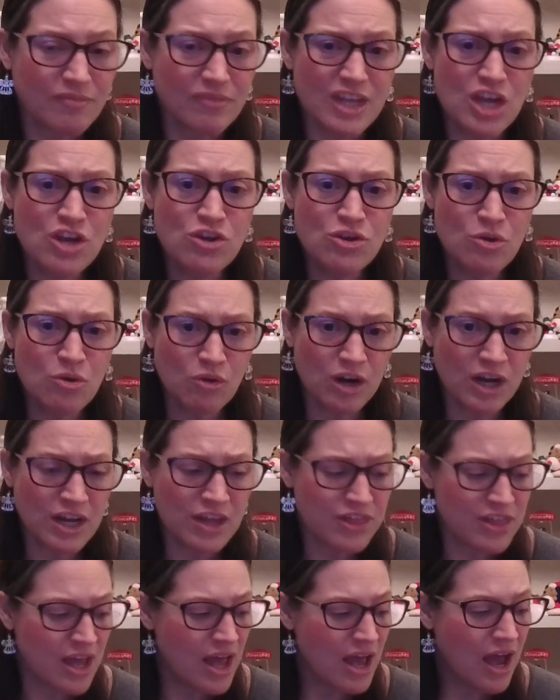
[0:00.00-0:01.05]

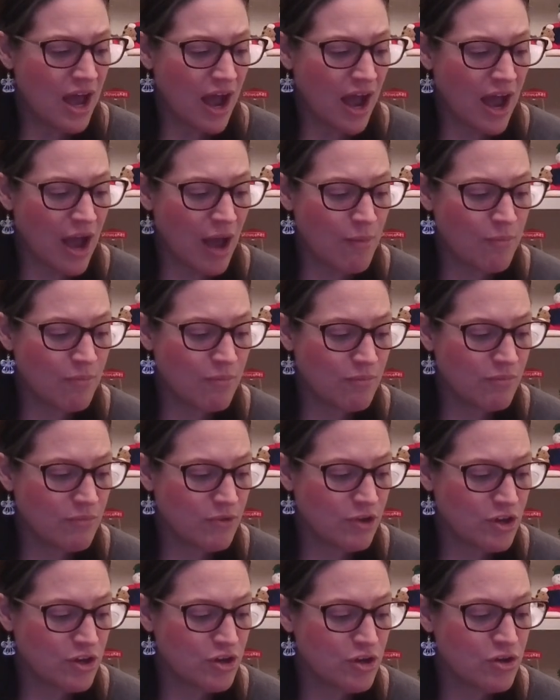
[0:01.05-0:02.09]
North,
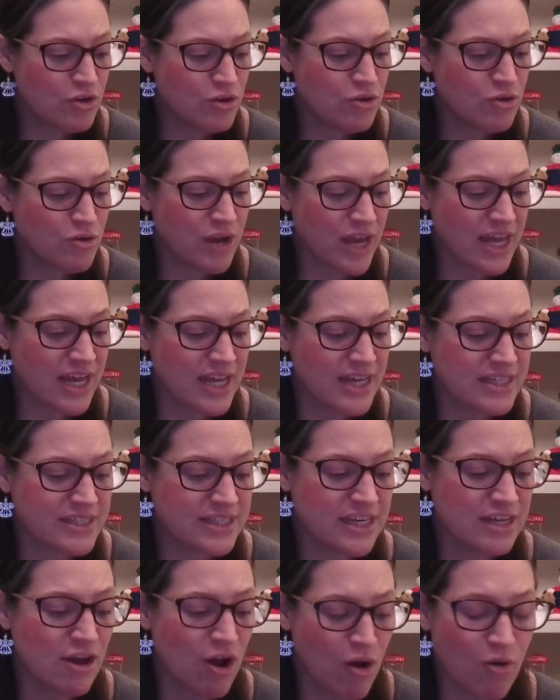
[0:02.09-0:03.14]
who is
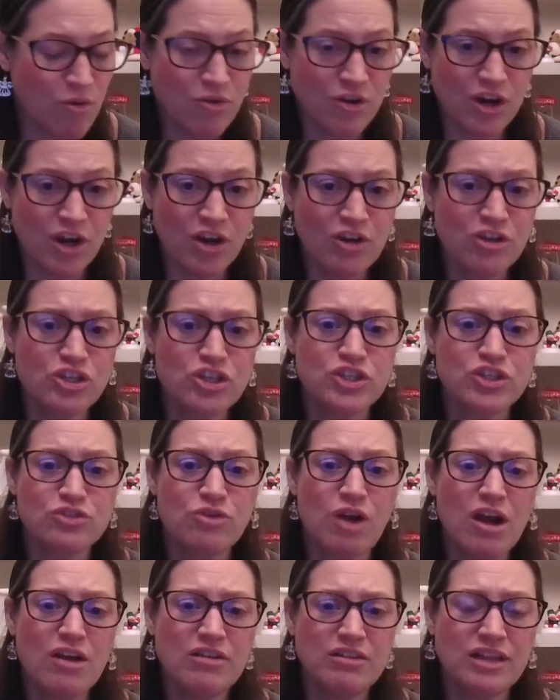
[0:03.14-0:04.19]
the owner,
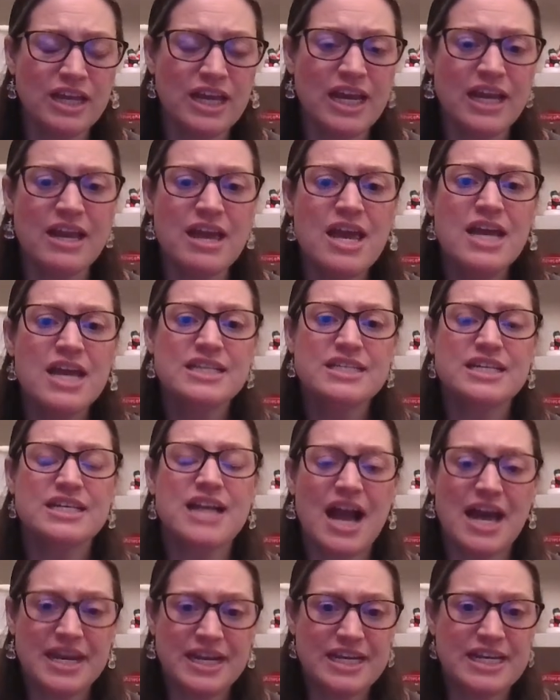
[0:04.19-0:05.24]
struggling to
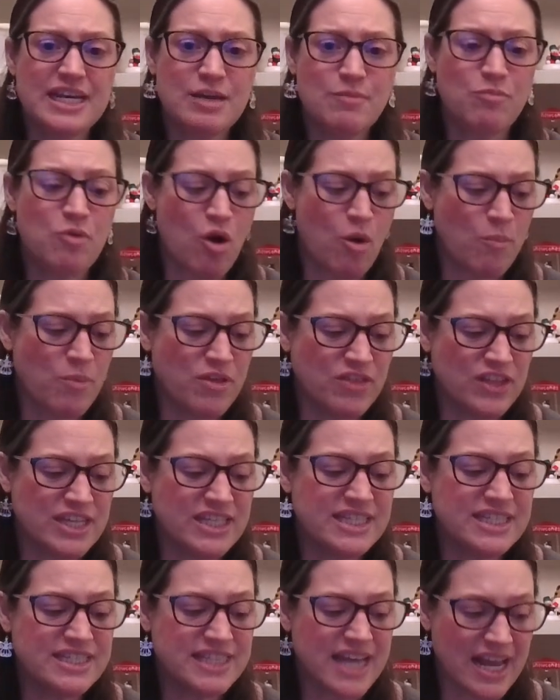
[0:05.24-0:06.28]
kind of keep open this
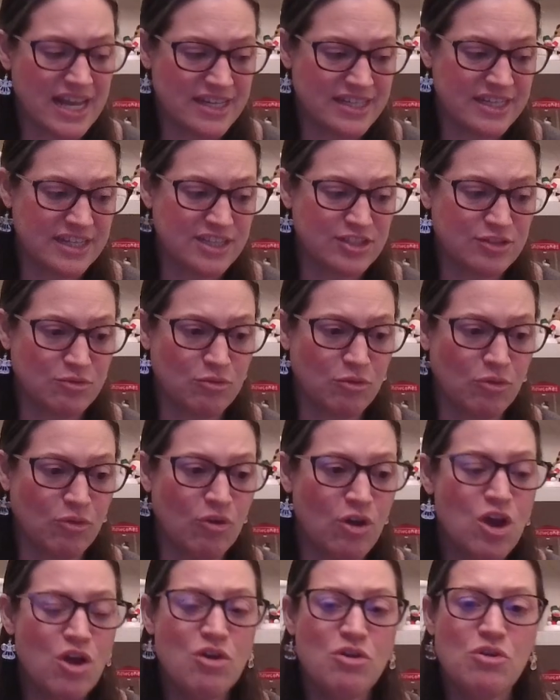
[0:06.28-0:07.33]
Santa school,
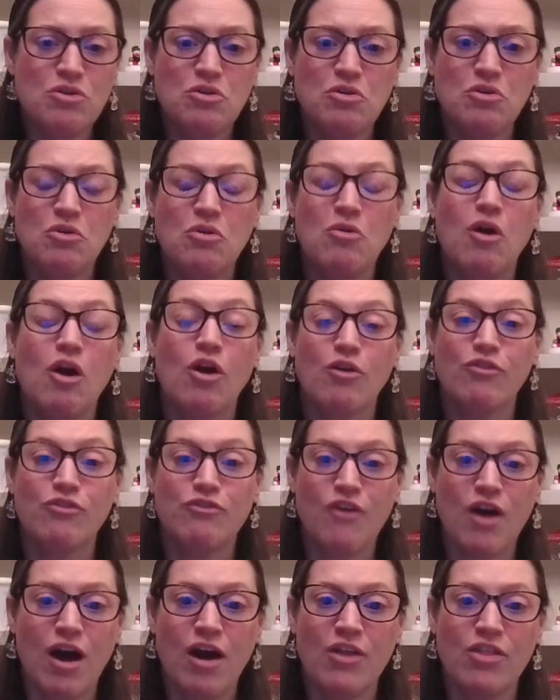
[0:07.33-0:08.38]
who her
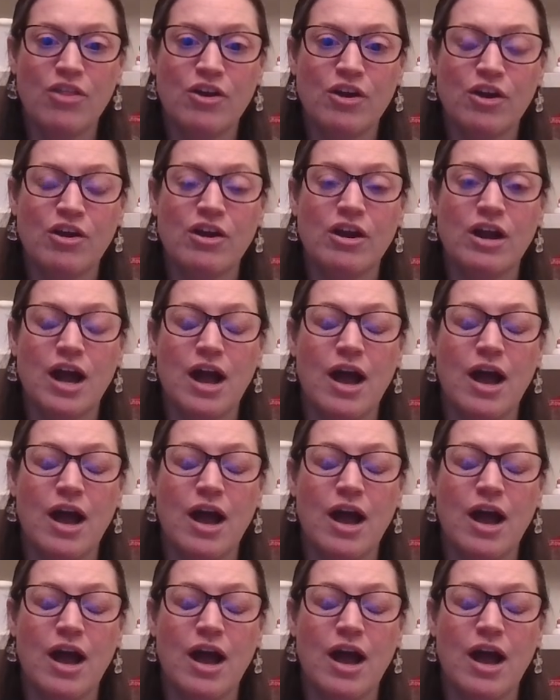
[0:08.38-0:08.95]
father